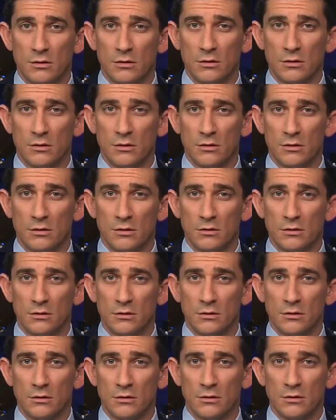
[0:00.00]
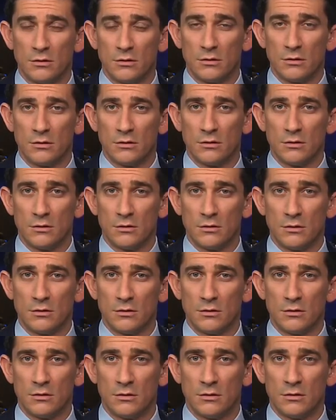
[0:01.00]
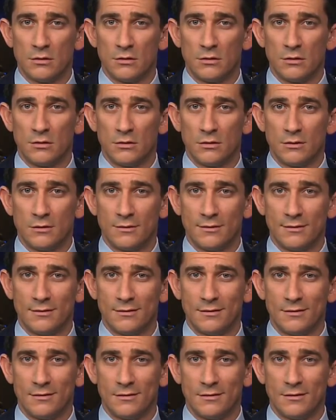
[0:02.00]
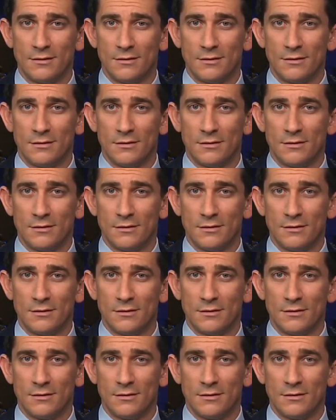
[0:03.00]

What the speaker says: No words are spoken by the person on screen.